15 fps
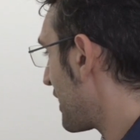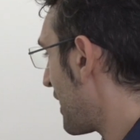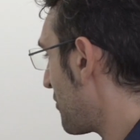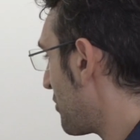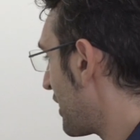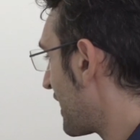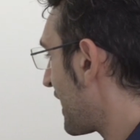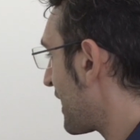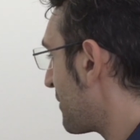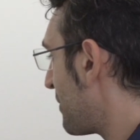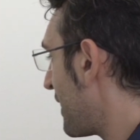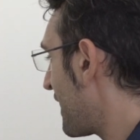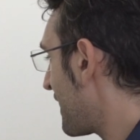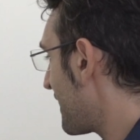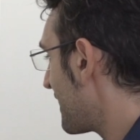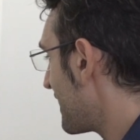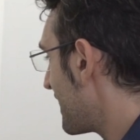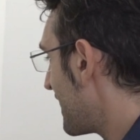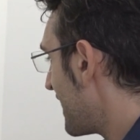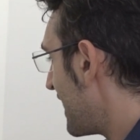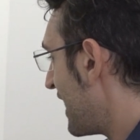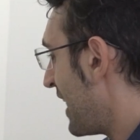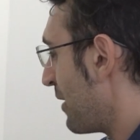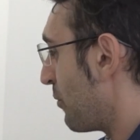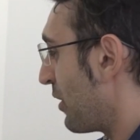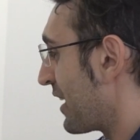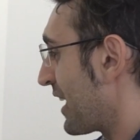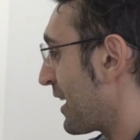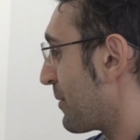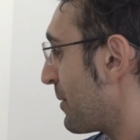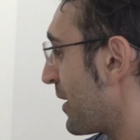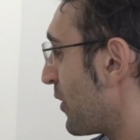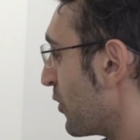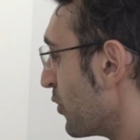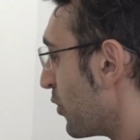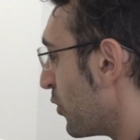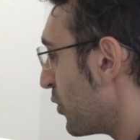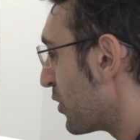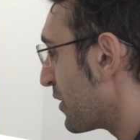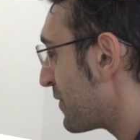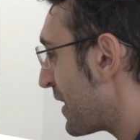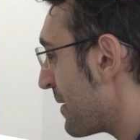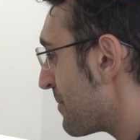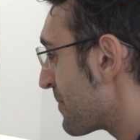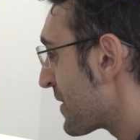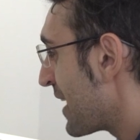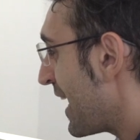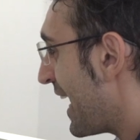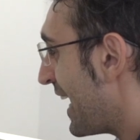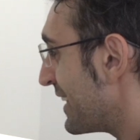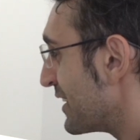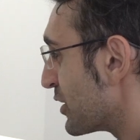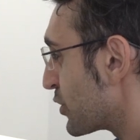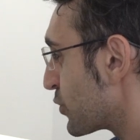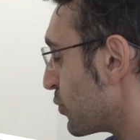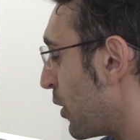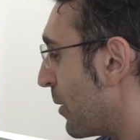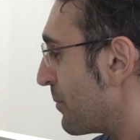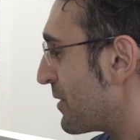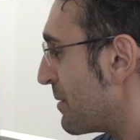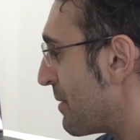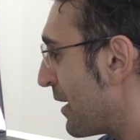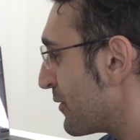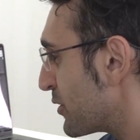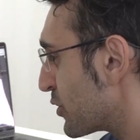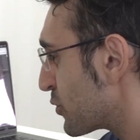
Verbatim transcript: getting one gigabyte and one gigabyte on all of them. And the swap, the amount of the